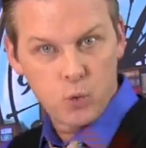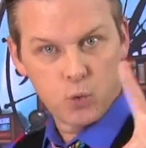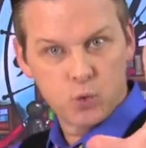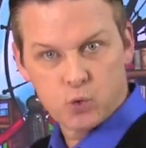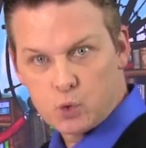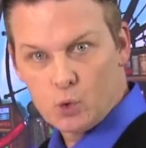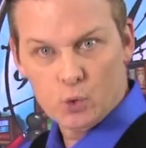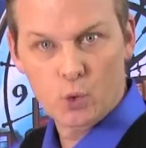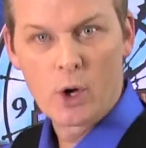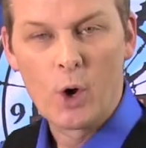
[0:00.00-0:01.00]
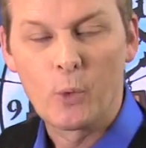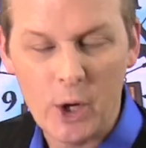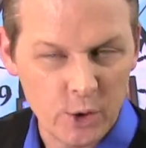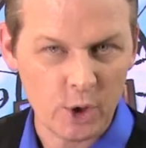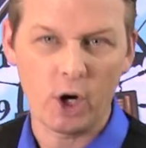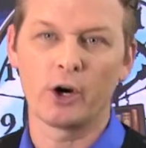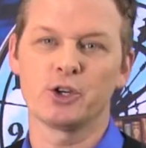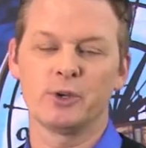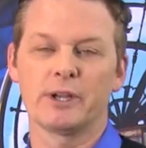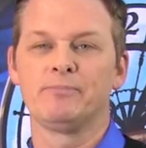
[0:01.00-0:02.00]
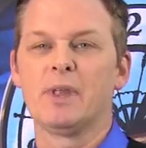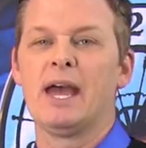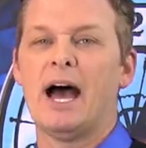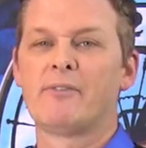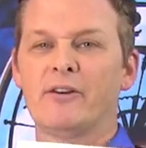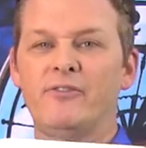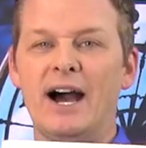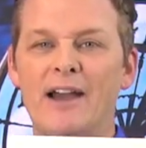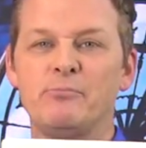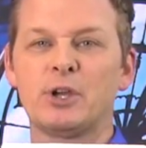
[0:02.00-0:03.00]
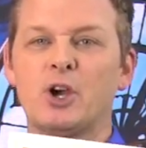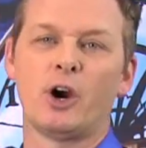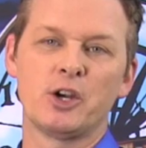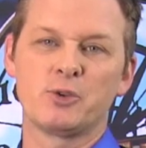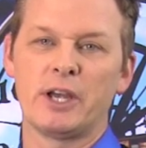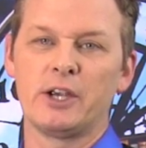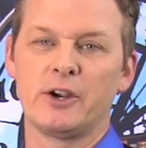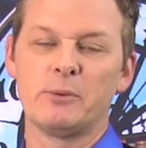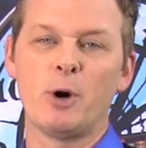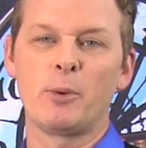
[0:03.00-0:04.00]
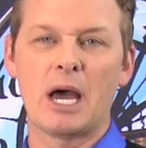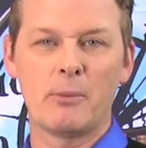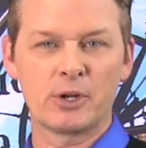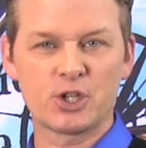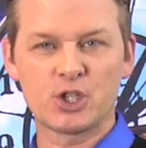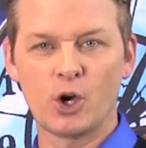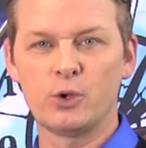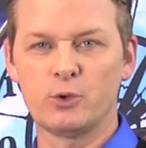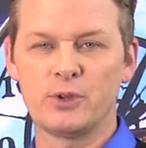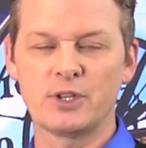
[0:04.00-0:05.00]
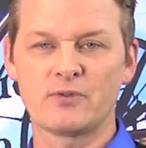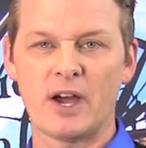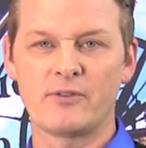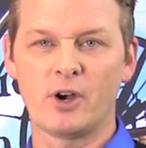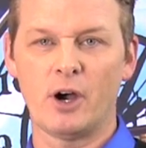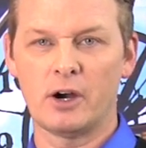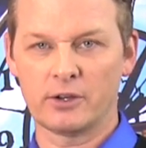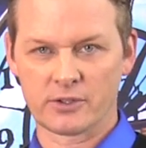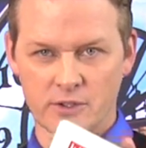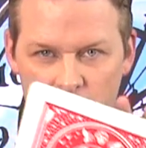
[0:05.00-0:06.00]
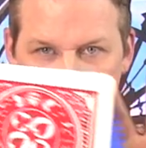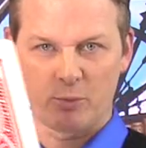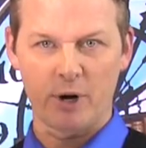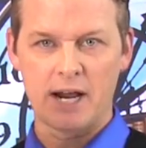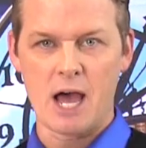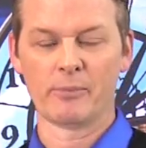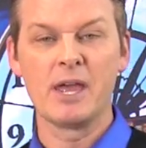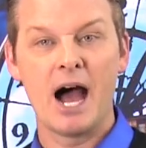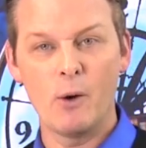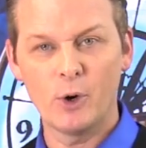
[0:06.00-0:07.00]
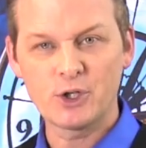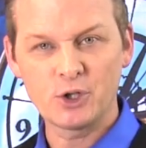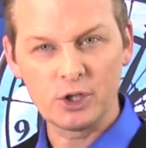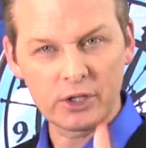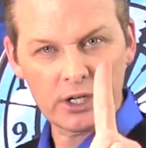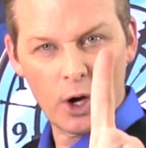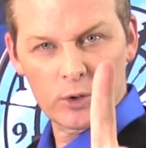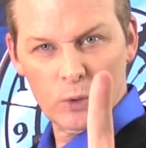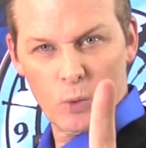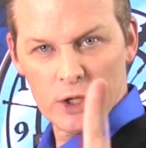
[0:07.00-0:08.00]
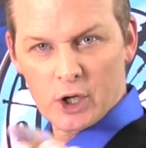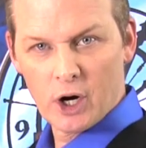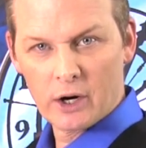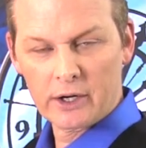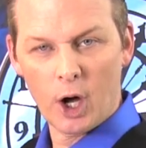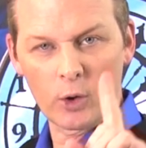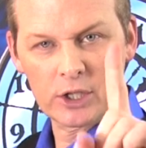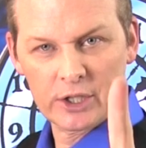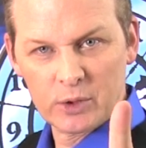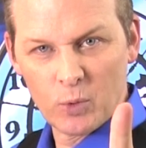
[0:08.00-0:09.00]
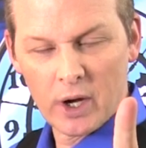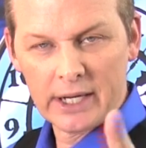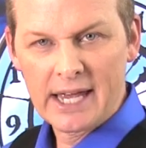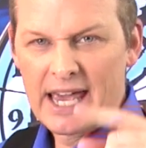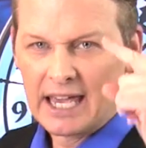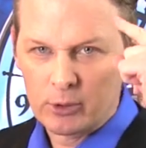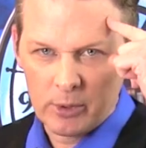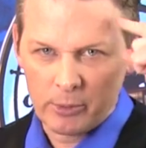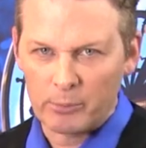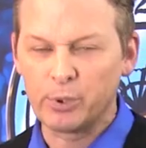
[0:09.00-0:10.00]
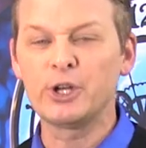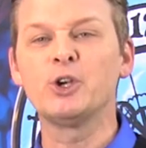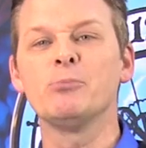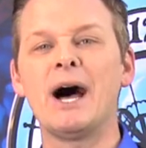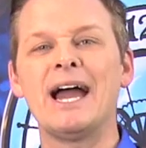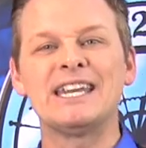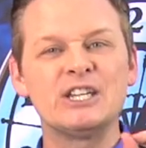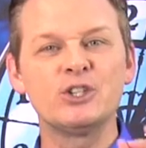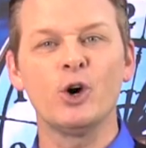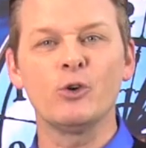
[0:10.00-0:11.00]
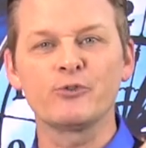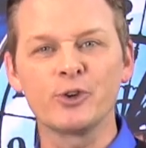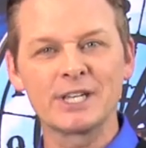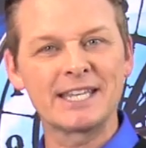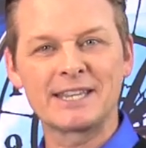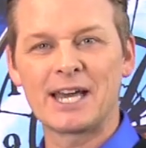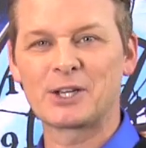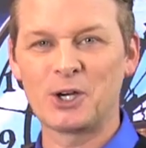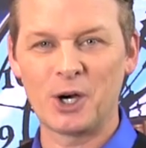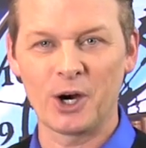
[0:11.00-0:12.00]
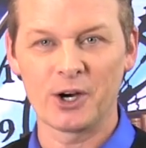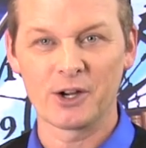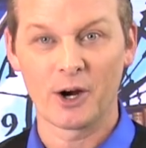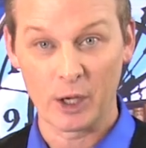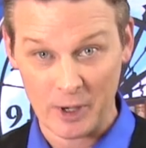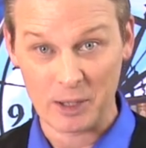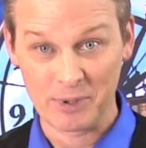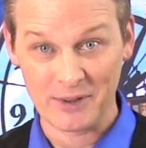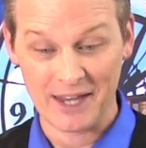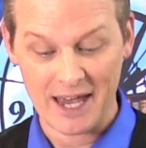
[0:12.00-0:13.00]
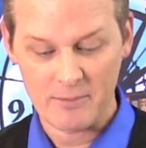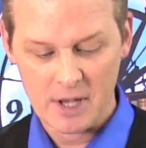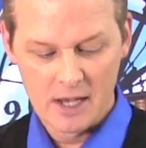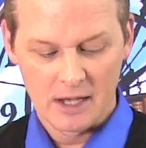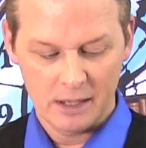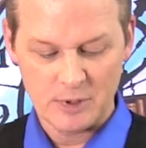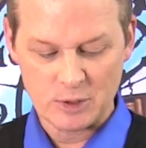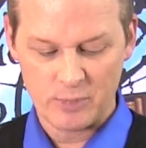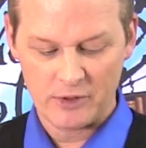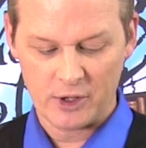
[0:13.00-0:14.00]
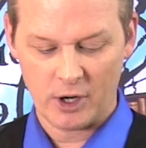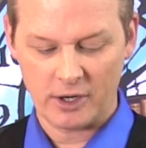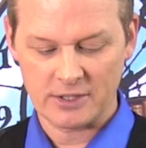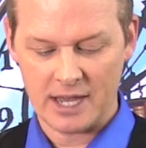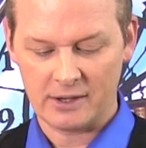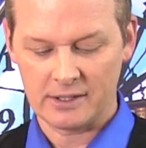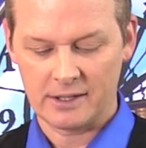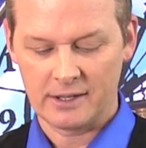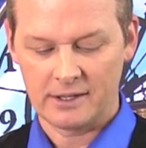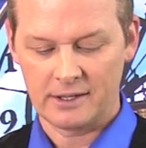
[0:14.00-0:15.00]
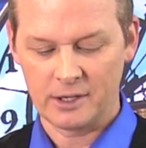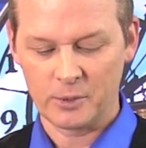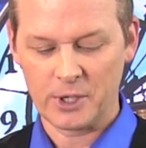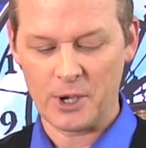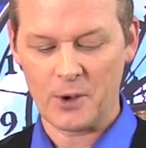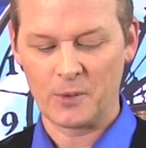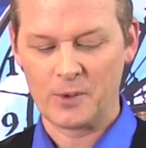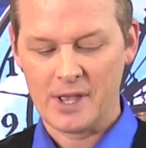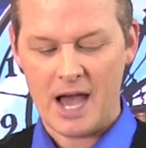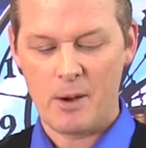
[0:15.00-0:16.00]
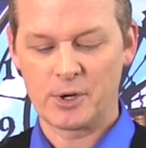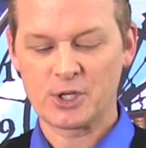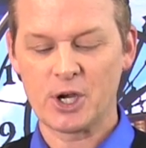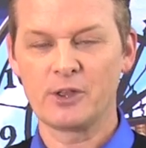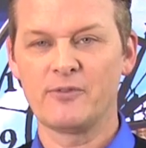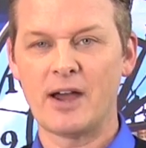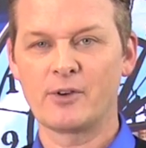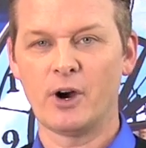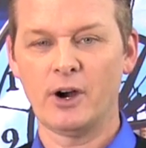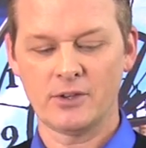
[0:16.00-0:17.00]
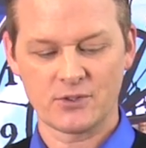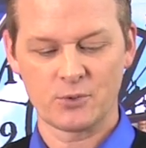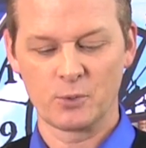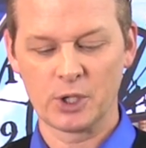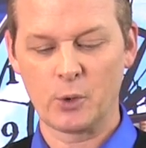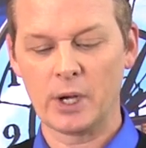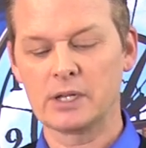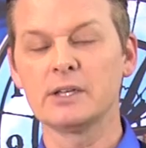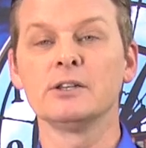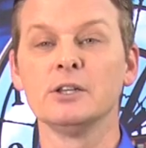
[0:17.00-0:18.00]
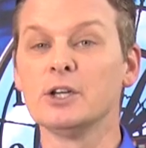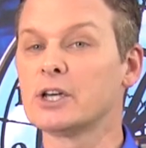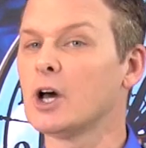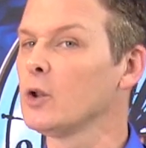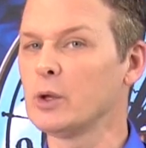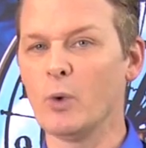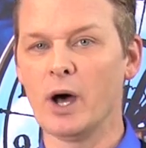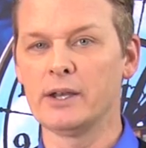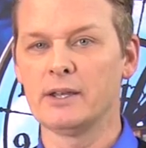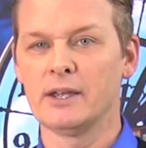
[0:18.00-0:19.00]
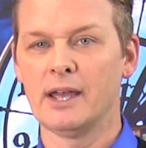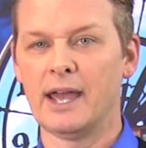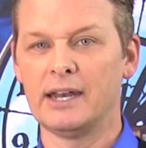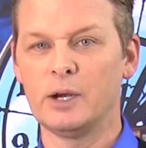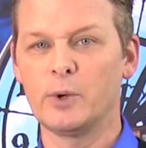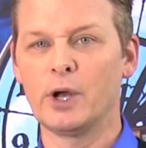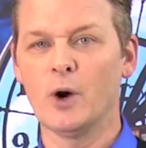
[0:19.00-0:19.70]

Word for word: We're gonna do a card trick. I've got five big cards right here. In a moment, I'm gonna show you these five cards spread out. I want you to look at only one card, only look at one. And remember, put it in your mind and don't forget that card. Are you ready to play the game? Let me spread the cards out. Here we go. I'm gonna show you the five cards really quickly. Look at only one and here we